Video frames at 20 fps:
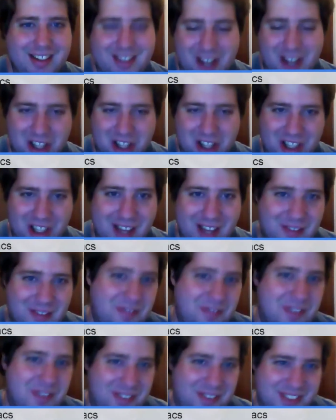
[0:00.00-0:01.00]

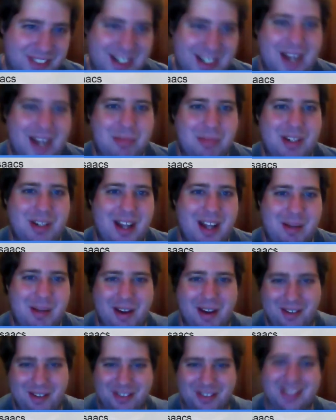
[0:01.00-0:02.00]
11:58 p.m.
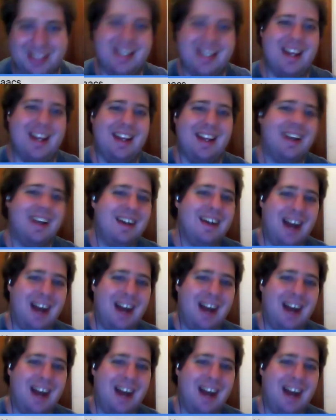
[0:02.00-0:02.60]
every day,